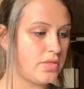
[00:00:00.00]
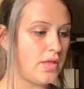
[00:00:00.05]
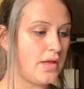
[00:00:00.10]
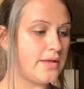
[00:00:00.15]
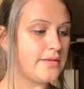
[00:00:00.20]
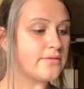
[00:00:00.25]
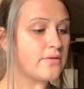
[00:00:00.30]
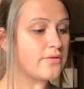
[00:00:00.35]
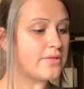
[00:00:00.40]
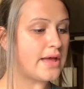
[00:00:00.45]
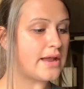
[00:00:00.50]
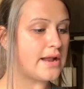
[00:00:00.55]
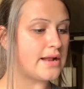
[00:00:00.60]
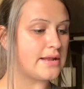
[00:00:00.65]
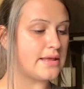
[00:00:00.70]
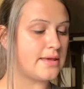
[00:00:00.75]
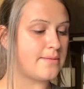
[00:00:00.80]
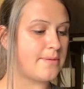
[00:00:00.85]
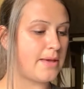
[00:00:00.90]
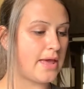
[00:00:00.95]
I sold that on
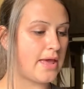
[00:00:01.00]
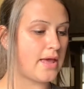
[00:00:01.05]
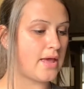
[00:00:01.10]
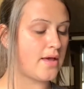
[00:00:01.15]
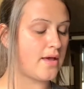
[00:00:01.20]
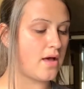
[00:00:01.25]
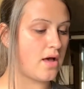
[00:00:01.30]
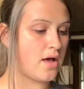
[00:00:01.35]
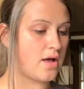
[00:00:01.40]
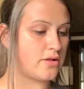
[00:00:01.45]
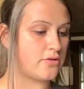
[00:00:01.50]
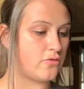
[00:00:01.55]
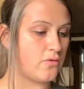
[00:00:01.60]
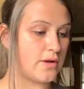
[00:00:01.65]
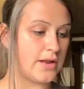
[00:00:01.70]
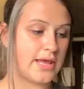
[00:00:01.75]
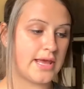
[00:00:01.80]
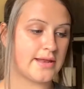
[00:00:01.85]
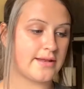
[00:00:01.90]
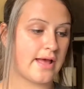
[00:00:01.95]
eBay, uh,
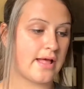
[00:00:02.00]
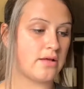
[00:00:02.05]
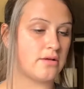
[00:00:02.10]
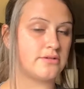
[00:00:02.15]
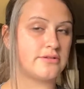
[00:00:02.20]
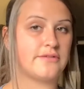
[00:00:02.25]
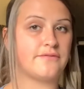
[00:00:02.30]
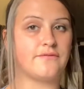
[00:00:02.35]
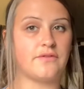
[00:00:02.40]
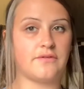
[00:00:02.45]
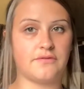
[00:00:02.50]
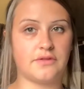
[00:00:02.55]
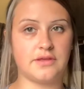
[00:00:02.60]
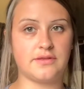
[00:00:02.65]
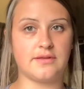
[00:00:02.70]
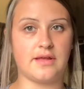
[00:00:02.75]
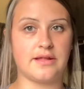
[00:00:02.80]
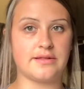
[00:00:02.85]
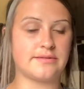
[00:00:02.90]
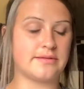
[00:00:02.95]
twenty-eight dollars and fifty
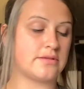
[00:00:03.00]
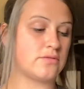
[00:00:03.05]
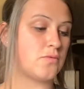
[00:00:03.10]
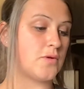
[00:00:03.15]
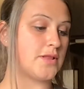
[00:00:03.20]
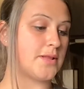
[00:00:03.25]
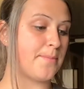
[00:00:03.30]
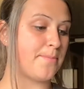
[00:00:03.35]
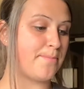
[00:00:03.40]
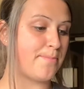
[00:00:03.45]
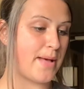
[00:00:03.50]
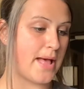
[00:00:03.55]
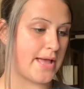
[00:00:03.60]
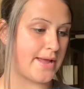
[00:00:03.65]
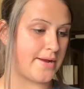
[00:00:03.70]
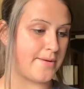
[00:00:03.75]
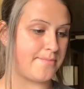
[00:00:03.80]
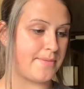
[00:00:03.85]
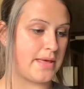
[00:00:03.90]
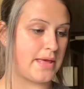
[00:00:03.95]
cents is what the
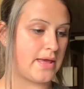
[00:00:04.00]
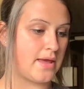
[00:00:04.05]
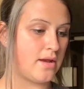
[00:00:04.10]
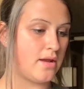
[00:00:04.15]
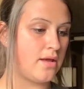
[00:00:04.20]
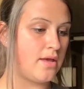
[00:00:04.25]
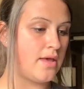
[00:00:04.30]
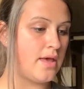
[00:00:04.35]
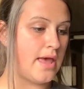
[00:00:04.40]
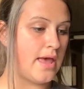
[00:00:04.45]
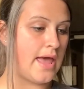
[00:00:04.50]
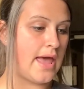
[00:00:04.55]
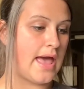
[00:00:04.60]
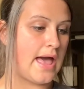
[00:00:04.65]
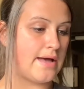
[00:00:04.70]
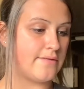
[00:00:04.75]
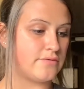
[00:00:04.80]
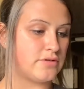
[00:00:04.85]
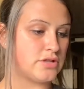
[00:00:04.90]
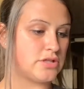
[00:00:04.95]
buyer paid.
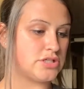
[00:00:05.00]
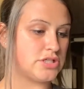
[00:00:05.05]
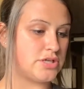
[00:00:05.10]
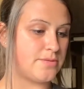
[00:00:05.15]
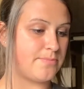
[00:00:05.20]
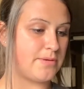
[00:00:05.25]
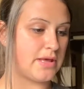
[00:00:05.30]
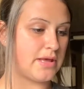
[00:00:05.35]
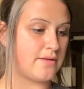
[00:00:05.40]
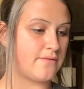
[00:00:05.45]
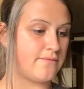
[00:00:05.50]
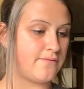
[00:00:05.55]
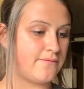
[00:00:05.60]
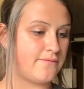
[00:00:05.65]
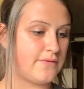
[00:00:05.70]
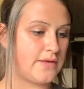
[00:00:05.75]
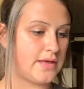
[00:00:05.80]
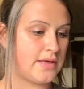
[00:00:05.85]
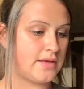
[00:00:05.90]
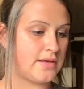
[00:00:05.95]
After the shipping and
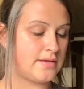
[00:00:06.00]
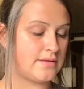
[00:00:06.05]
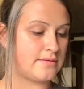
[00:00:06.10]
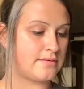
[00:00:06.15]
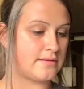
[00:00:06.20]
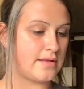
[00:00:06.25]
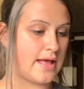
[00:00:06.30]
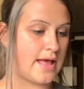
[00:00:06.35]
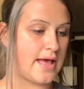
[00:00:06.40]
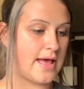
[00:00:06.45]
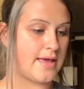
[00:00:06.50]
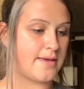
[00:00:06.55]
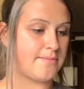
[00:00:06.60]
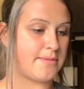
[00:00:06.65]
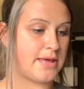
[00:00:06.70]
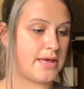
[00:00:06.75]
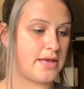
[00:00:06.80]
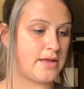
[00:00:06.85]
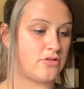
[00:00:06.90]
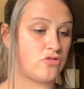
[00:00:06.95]
fees, I
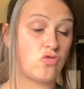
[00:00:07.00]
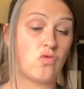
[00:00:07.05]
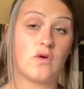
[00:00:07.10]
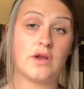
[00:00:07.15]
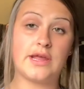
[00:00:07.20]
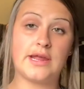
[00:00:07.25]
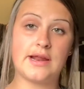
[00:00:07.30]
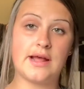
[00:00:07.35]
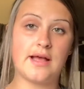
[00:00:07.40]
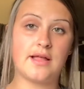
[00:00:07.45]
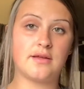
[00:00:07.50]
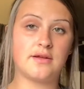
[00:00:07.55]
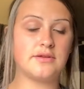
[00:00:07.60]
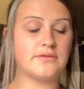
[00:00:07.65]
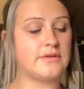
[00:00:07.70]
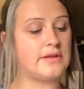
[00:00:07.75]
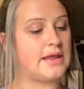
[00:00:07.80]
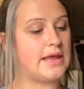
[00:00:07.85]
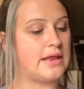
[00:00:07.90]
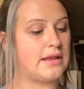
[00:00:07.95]
made twenty
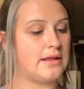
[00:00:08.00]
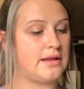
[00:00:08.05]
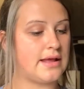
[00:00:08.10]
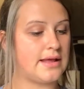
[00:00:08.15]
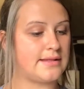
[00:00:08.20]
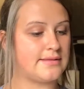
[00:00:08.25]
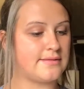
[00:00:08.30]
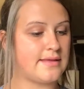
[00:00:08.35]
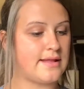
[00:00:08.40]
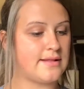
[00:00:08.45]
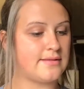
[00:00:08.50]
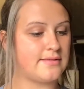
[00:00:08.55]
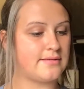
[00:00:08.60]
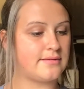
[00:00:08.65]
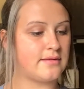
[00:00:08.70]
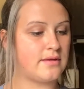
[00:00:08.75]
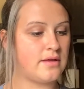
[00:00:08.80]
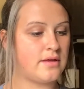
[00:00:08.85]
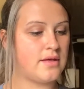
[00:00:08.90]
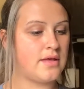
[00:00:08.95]
dollars and eighty-nine
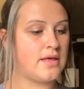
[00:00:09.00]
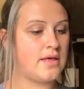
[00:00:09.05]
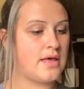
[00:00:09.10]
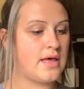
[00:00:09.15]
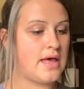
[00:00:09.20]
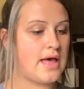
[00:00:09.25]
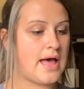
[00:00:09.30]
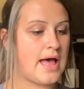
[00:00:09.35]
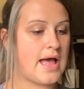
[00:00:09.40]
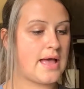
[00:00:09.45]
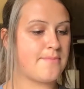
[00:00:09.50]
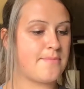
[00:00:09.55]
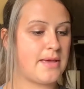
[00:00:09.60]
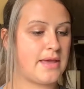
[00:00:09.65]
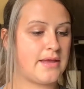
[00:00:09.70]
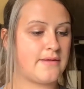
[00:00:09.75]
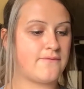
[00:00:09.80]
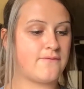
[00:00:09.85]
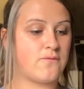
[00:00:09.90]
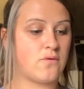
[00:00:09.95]
cents. I
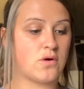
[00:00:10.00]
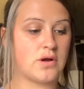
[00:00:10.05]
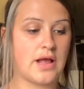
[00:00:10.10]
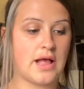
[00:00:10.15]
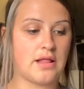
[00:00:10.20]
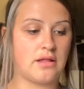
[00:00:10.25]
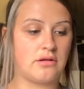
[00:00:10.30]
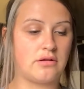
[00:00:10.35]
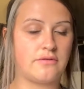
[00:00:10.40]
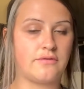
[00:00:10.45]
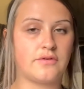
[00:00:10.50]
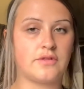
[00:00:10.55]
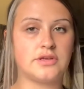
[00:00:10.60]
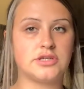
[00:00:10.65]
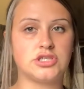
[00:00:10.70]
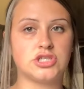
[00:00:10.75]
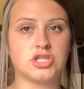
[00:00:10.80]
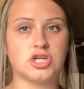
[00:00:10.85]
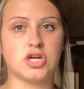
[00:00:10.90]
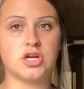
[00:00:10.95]
paid four dollars for
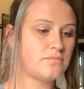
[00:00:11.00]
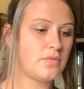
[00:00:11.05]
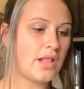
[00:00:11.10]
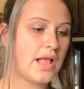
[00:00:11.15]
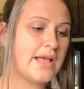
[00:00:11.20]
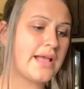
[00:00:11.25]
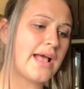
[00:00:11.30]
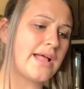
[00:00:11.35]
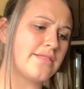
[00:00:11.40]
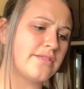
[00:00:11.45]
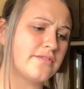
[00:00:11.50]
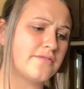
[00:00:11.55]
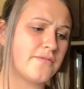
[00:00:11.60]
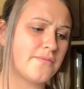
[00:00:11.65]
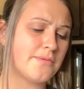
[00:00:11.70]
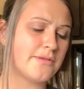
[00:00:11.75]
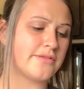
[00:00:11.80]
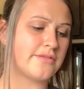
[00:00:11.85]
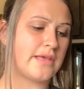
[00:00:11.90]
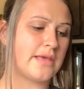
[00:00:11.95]
this shirt. I got this from
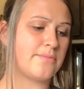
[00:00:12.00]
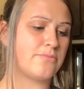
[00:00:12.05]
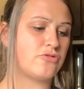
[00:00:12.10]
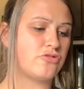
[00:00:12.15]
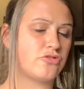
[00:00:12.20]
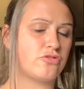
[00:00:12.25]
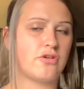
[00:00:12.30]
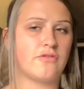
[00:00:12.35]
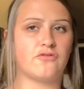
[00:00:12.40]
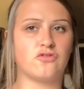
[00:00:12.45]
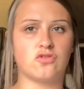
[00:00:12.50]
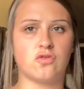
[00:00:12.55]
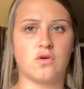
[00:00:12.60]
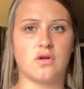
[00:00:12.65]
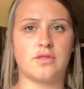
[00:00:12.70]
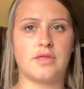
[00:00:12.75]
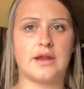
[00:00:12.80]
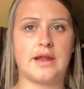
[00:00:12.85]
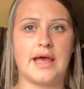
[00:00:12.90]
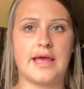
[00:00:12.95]
the same thrift store
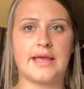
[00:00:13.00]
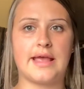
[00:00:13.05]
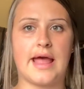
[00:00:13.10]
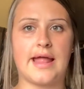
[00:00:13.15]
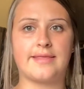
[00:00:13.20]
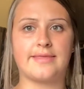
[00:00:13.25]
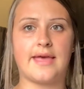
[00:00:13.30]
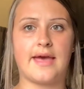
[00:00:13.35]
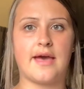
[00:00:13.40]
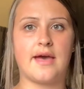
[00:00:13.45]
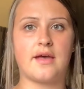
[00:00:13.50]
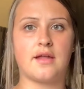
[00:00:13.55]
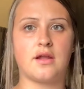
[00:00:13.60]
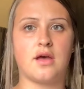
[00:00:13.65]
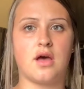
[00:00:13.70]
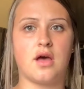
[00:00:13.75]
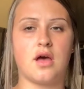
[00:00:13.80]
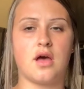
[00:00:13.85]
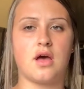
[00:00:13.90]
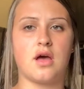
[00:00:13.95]
that I got that
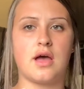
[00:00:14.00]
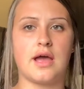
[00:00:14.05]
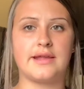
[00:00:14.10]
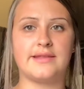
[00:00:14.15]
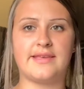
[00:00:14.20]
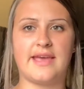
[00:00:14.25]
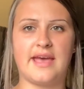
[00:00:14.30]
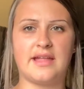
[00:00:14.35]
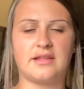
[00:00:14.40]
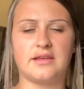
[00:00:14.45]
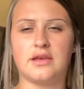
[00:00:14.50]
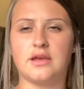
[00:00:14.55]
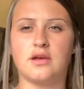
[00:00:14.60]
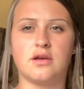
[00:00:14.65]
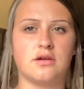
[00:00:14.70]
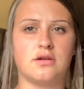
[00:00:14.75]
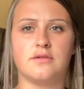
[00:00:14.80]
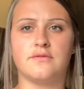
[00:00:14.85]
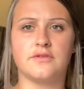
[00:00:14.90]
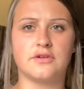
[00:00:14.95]
uh, Italia
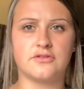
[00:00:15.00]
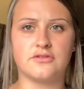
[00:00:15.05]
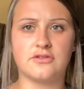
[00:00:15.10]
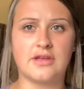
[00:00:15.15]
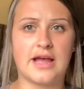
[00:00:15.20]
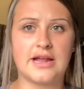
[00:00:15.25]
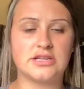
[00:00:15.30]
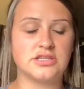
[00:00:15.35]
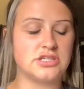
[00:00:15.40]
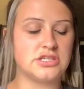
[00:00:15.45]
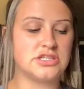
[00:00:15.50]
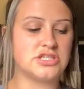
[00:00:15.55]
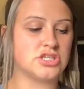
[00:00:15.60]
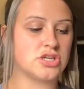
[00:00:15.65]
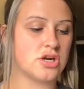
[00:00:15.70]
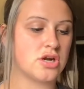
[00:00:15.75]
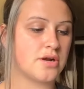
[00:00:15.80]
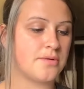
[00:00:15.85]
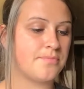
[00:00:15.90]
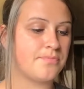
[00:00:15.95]
or Versace
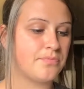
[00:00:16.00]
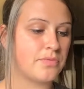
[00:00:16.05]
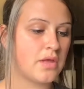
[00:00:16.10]
shirt.